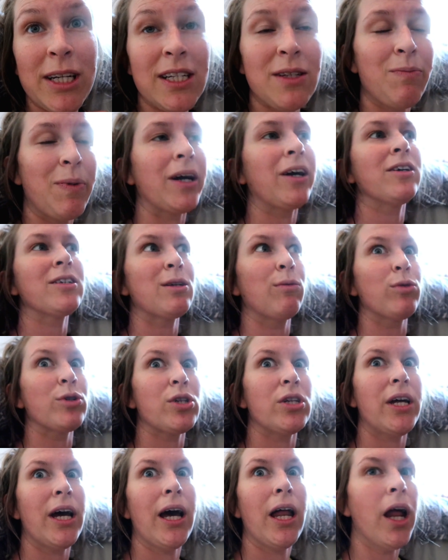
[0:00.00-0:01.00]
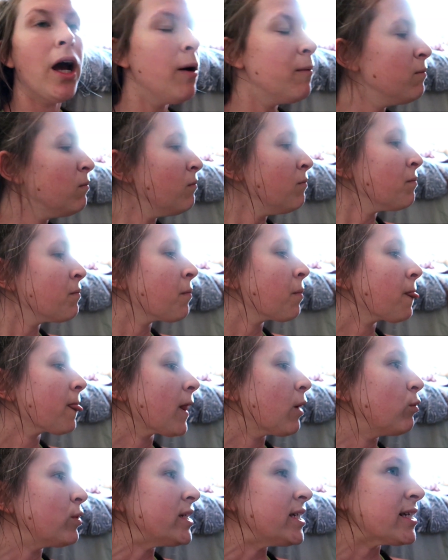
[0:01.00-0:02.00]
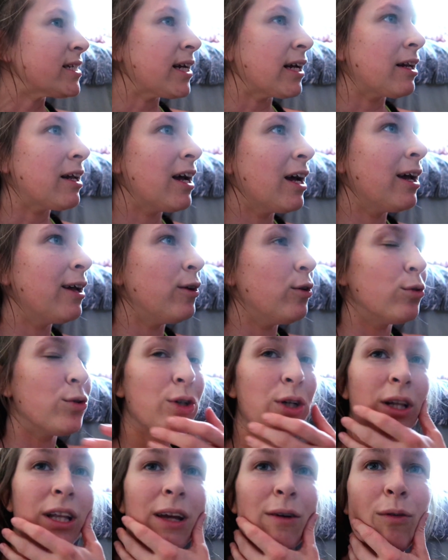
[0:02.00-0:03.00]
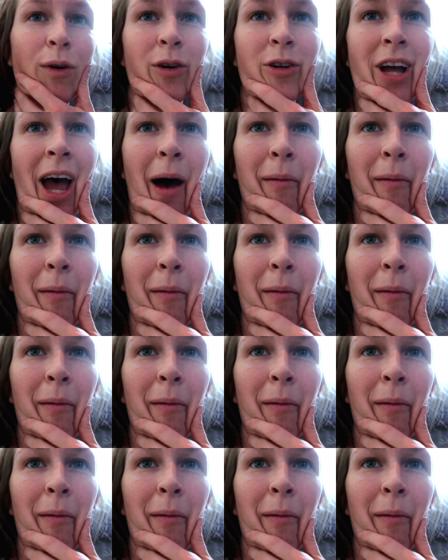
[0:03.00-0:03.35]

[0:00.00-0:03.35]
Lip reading: minutes because I was dead, which is not usually what